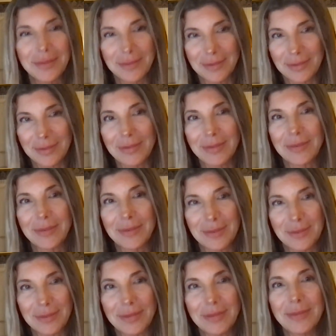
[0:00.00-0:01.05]

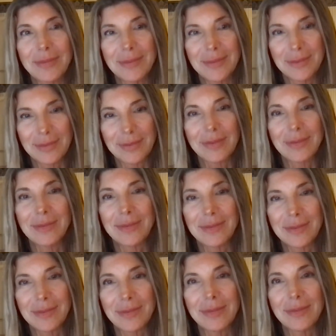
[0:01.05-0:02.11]

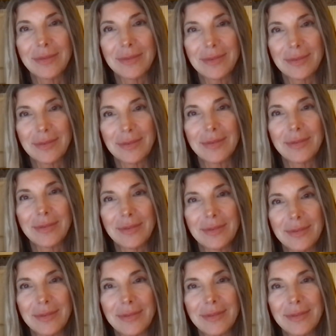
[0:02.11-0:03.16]

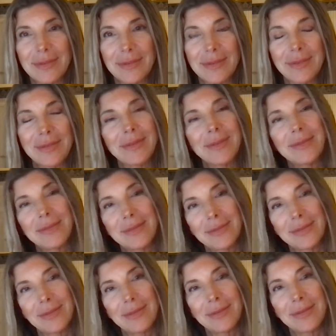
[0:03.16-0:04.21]

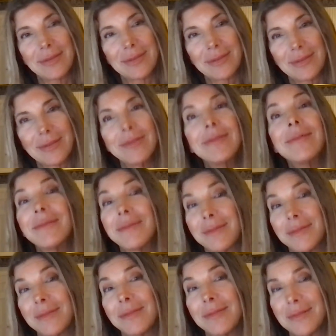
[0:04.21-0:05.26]

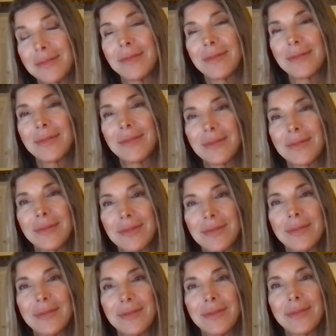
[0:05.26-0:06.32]

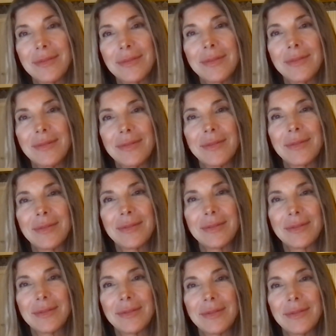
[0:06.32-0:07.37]

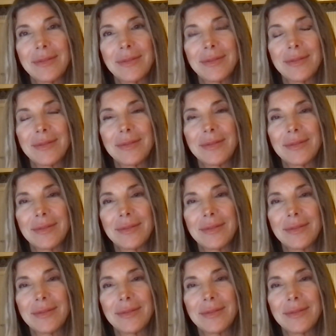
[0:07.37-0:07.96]
[no speech]